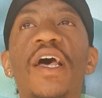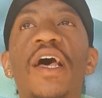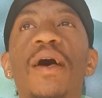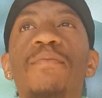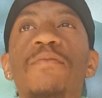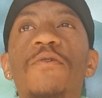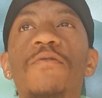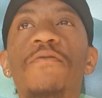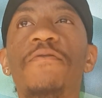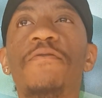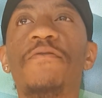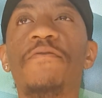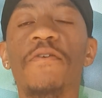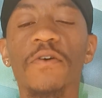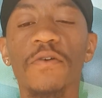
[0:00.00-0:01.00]
and move
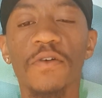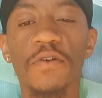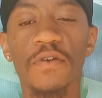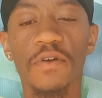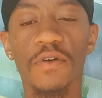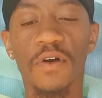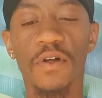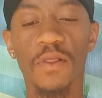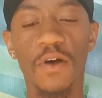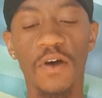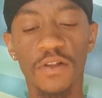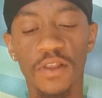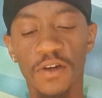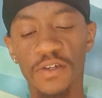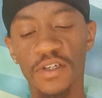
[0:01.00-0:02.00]
further
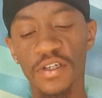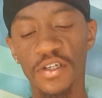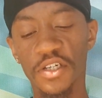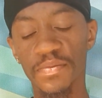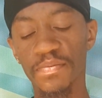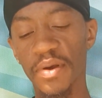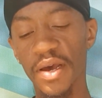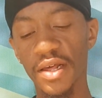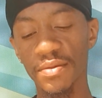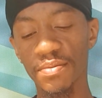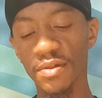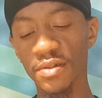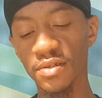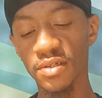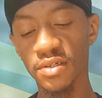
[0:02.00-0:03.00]
along their ascension path,
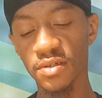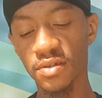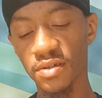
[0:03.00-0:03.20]
please?